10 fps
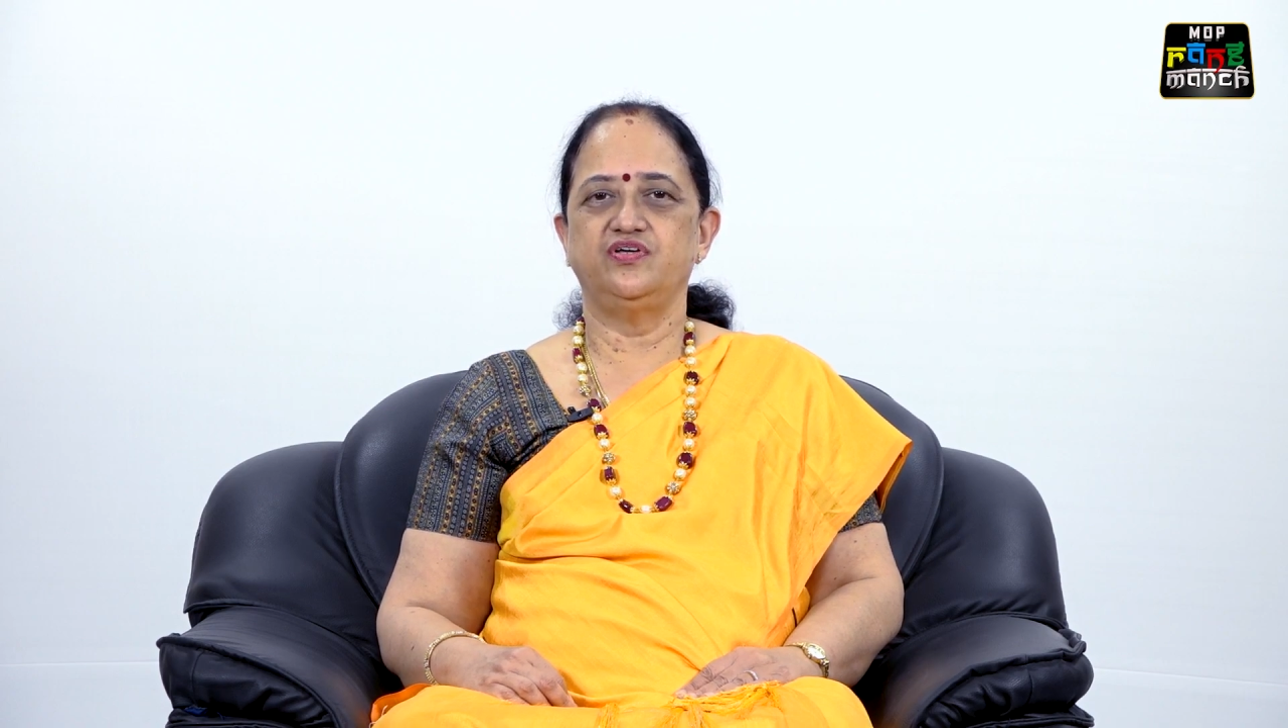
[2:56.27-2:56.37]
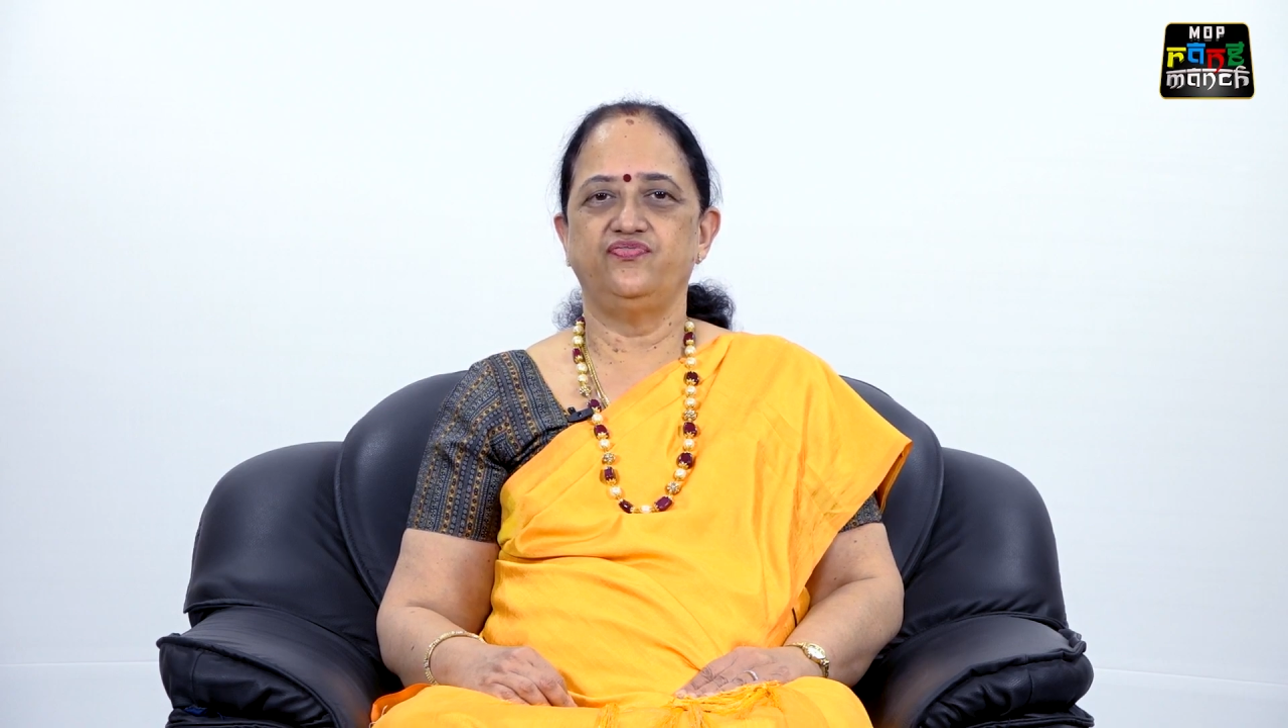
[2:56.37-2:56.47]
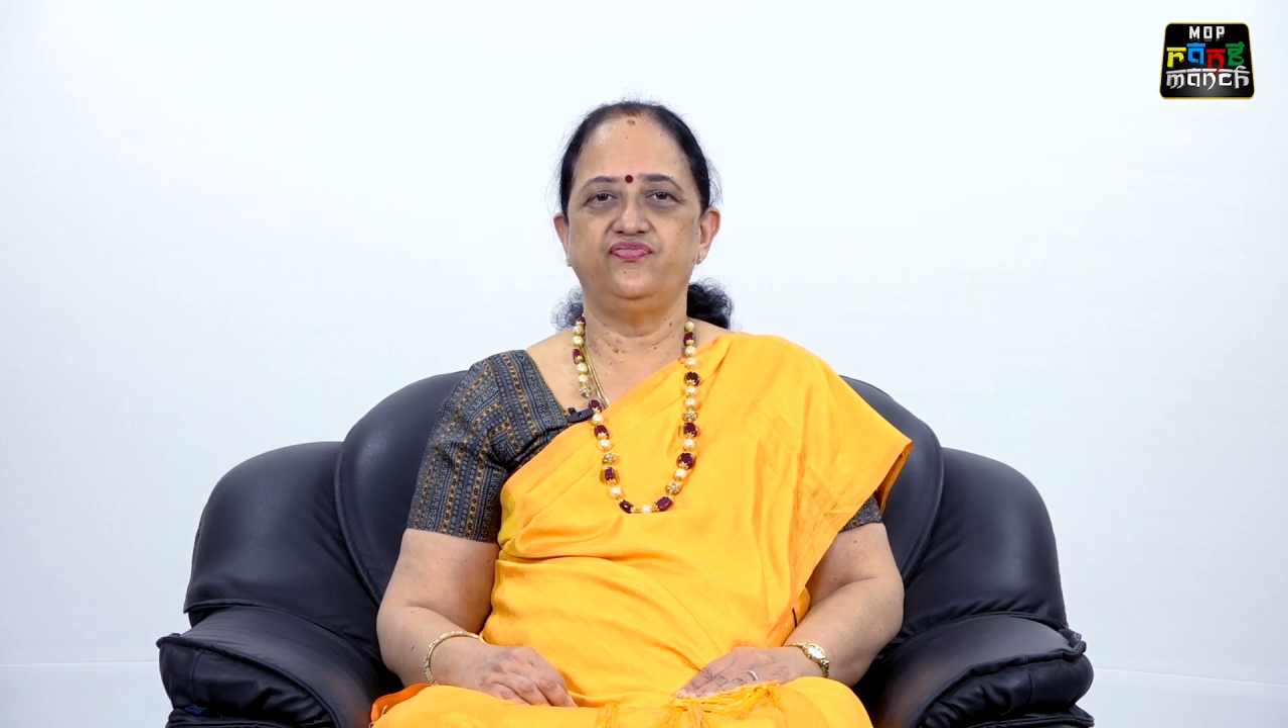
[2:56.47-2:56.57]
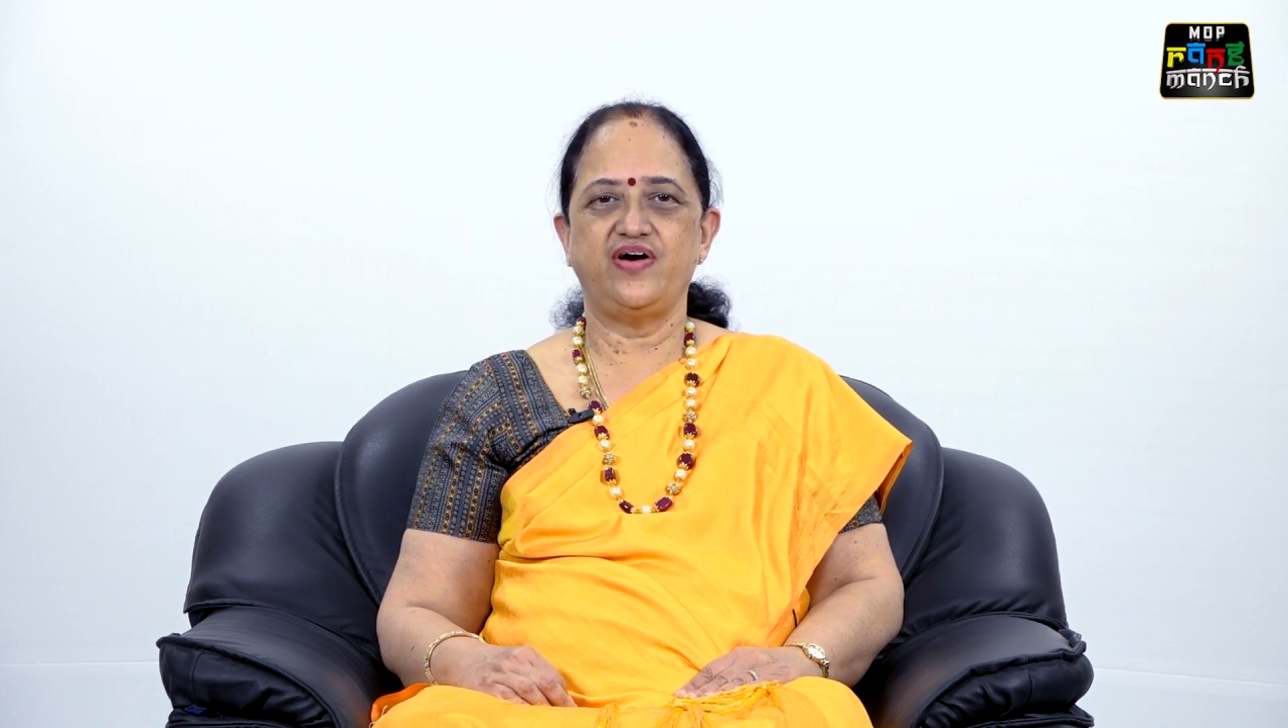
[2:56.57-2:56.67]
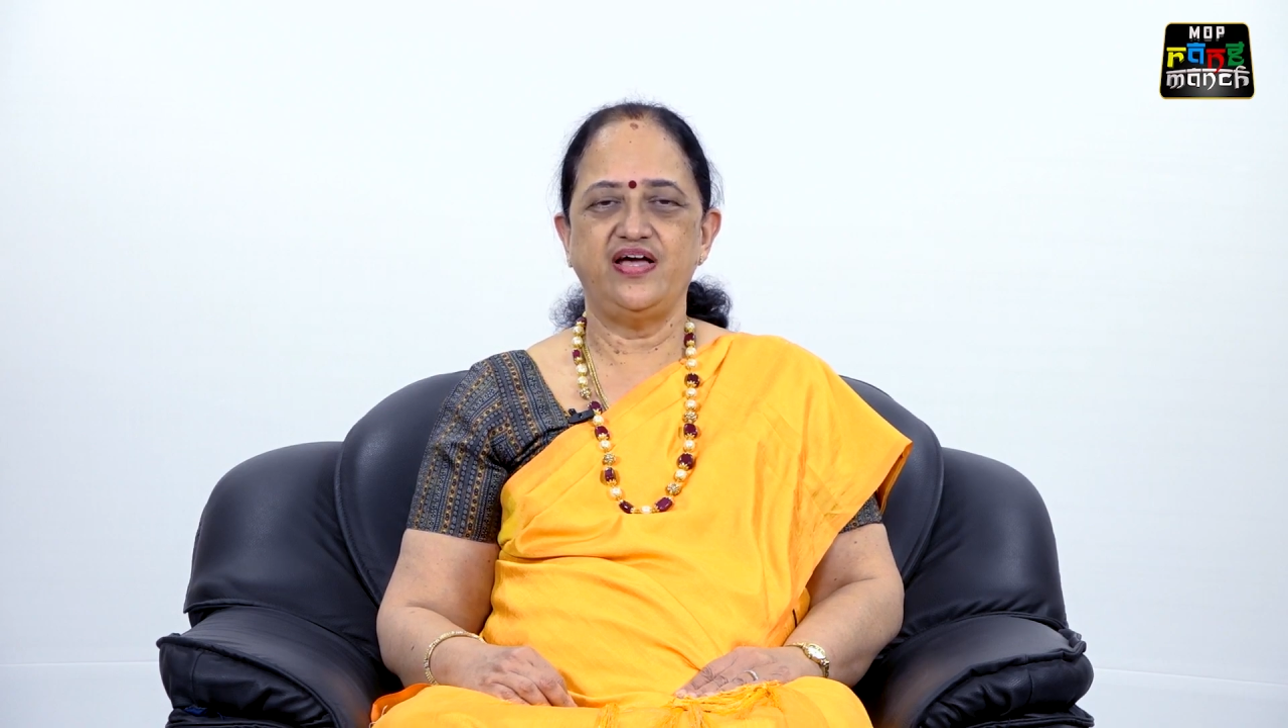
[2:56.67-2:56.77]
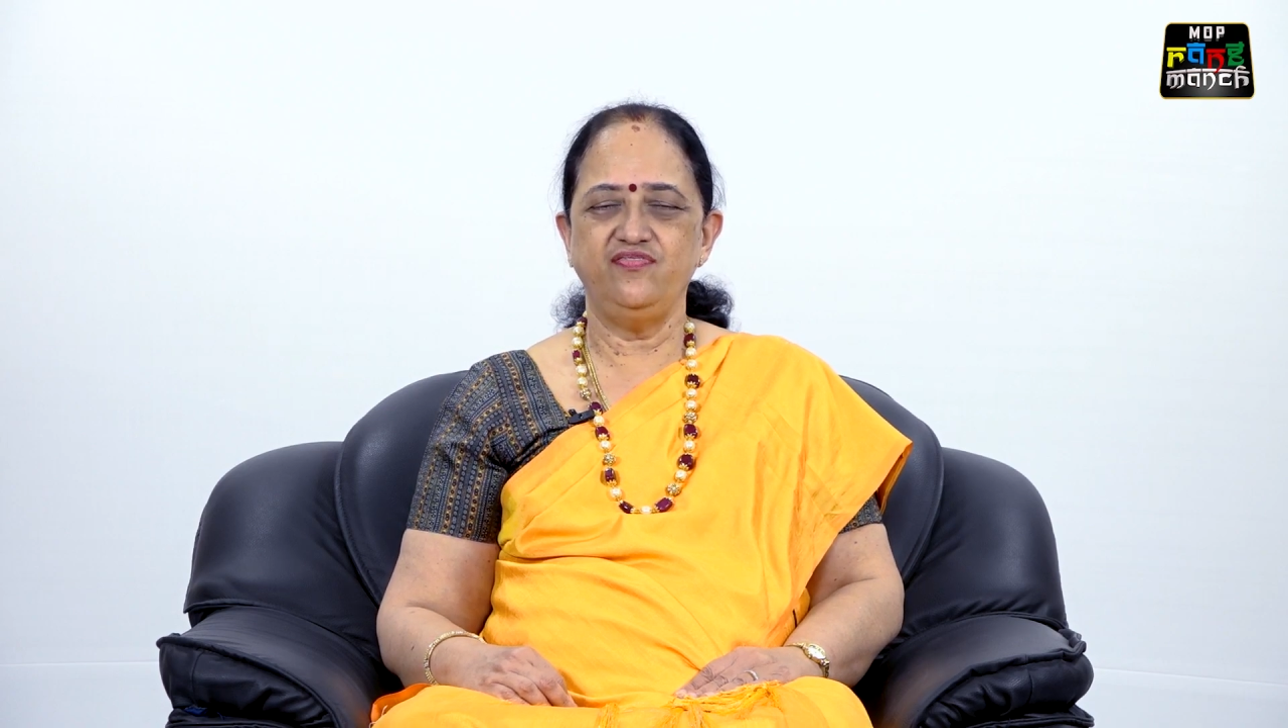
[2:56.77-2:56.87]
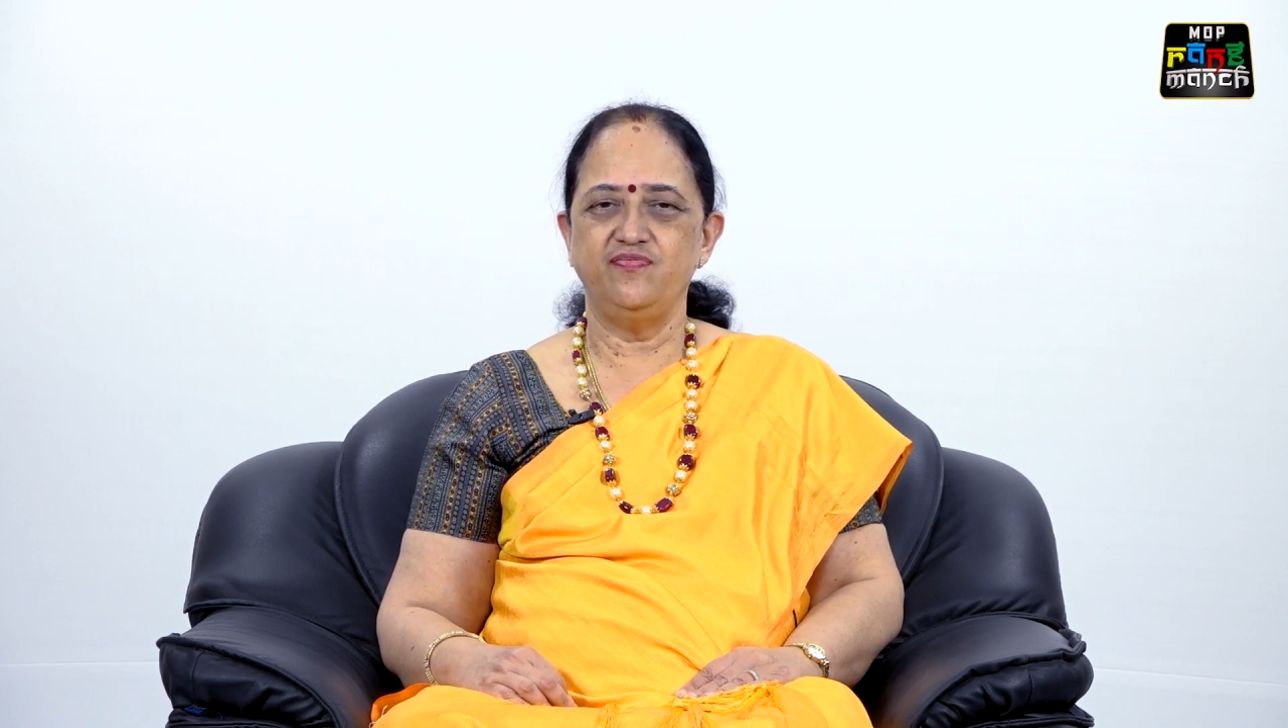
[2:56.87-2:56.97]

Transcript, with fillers: the 5